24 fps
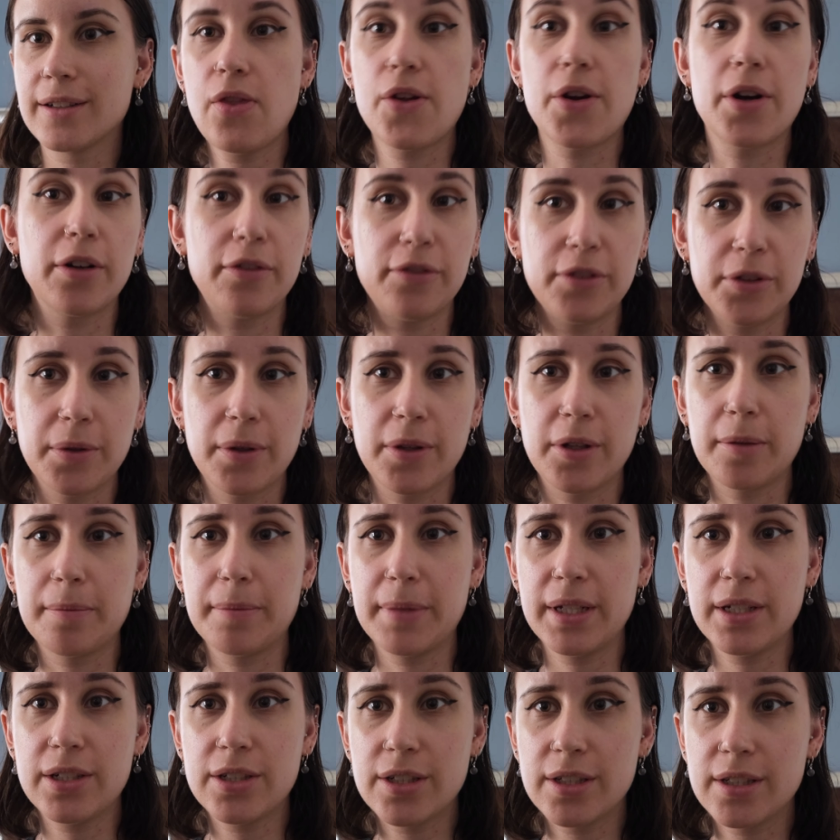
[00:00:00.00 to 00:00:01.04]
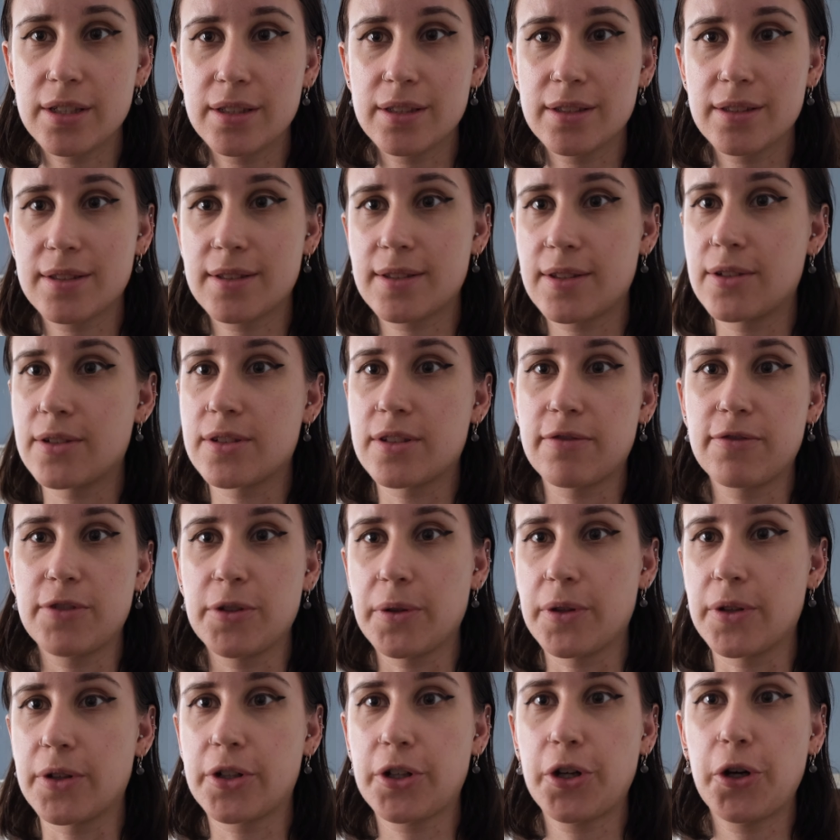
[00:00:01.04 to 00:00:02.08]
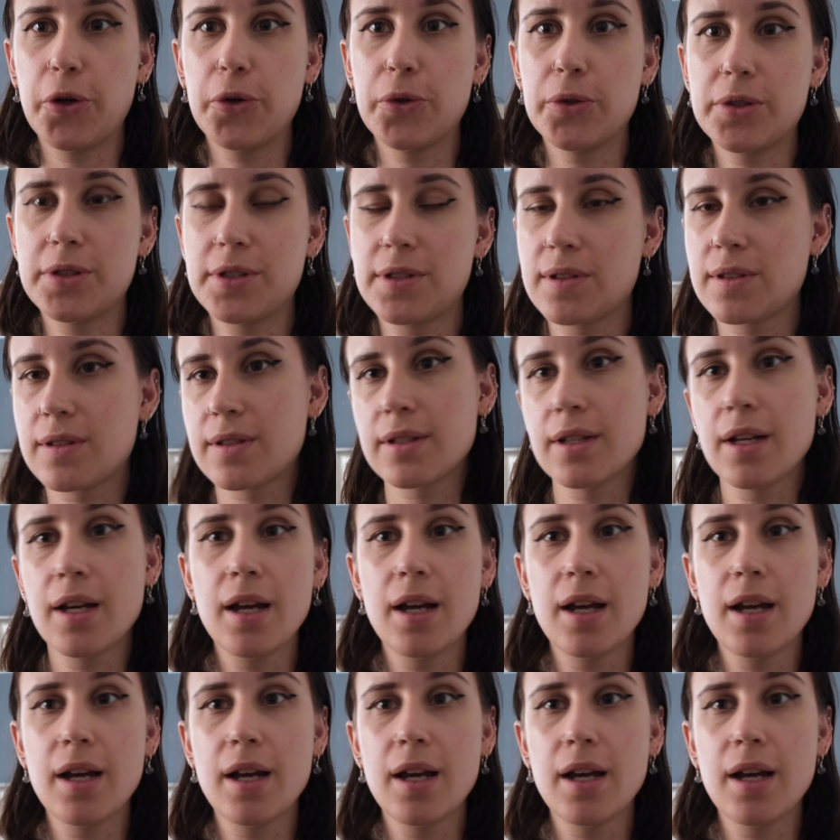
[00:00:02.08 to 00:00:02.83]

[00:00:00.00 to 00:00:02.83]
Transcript: There are a few other beaches, there's a few other coasts,